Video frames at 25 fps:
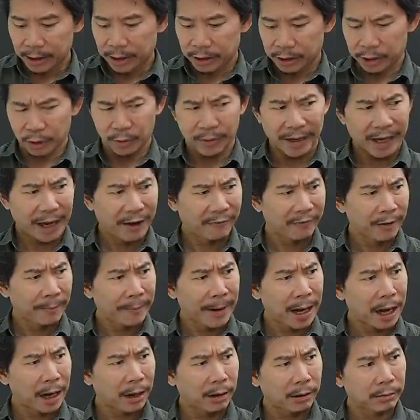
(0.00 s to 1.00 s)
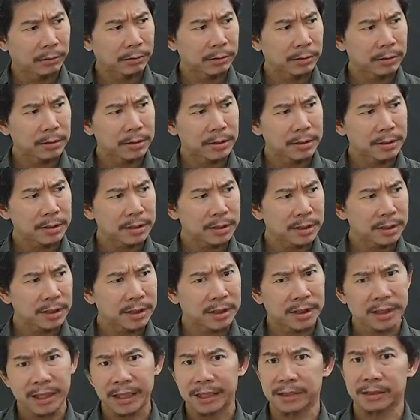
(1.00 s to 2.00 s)
So we have about
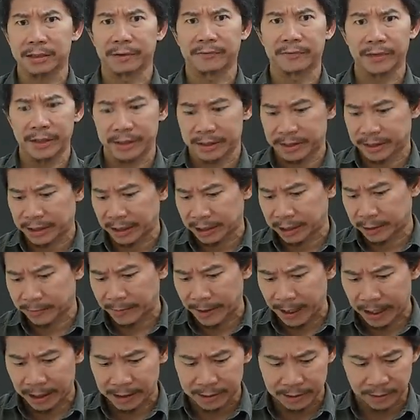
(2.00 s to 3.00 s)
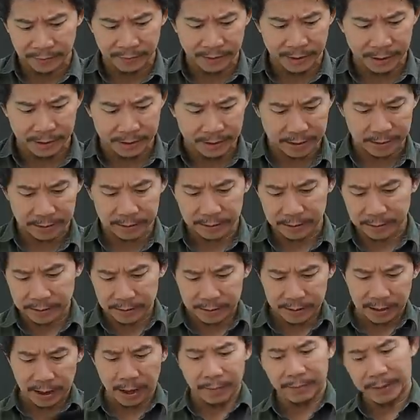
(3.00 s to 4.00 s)
six pairs of this.
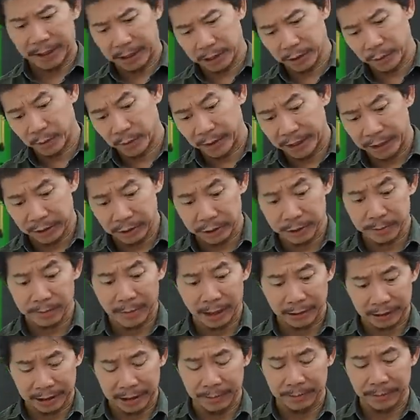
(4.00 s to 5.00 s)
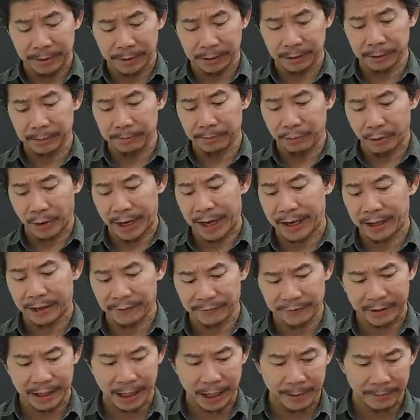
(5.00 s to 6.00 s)
And because we use multiple brand
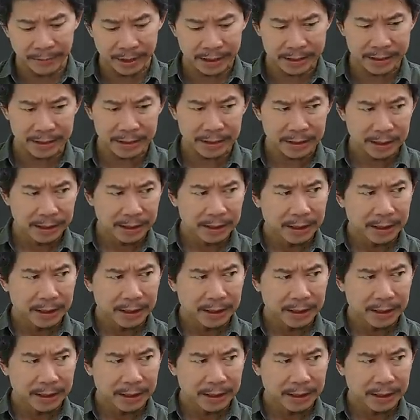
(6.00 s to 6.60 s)
of cameras,